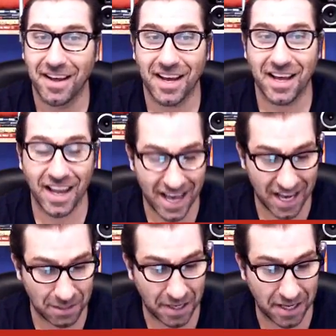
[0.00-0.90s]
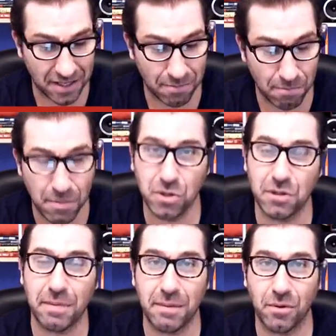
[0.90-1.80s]
class because most
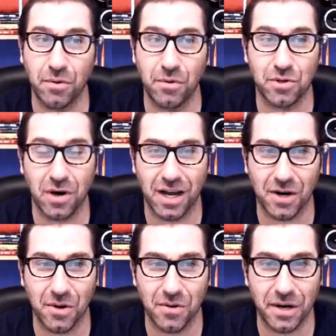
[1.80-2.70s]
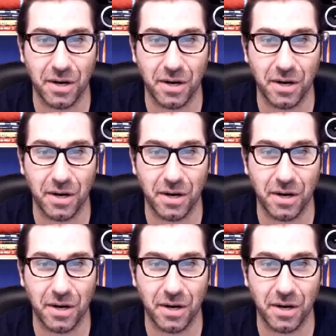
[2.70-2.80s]
people who try to grow their